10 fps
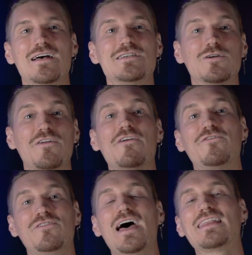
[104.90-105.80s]
So if I
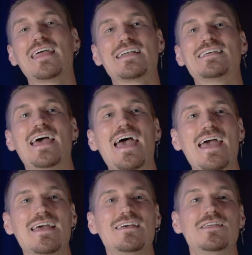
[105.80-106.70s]
flat that to
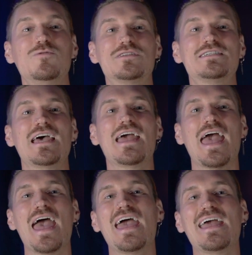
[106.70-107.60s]
A, you would say
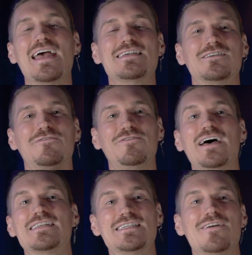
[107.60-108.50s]
A is a
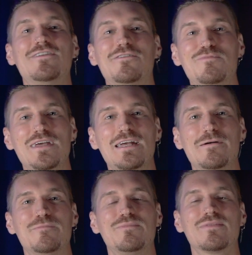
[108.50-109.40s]
flat 7 of B.
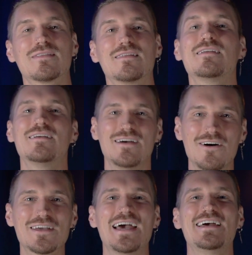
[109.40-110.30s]

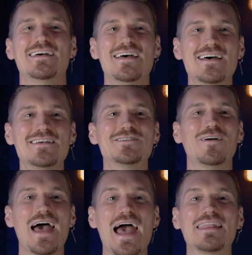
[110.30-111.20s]
Okay, so I
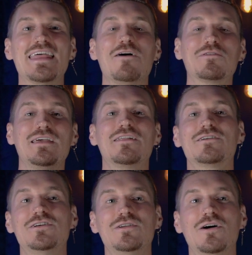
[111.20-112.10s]
add that with the other
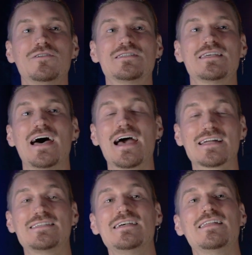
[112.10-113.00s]
two notes. I can
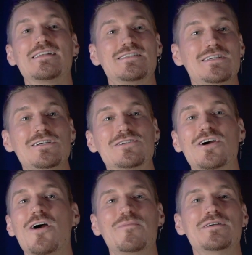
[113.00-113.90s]
see that C
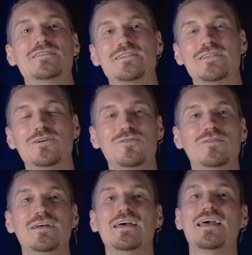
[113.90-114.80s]
sharp is the 2,
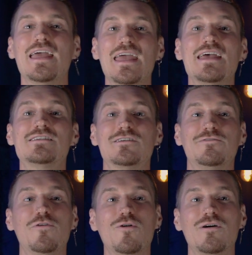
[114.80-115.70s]
E is the
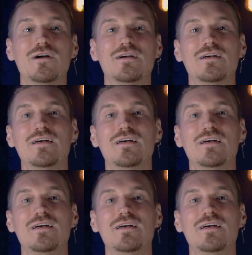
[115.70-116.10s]
4.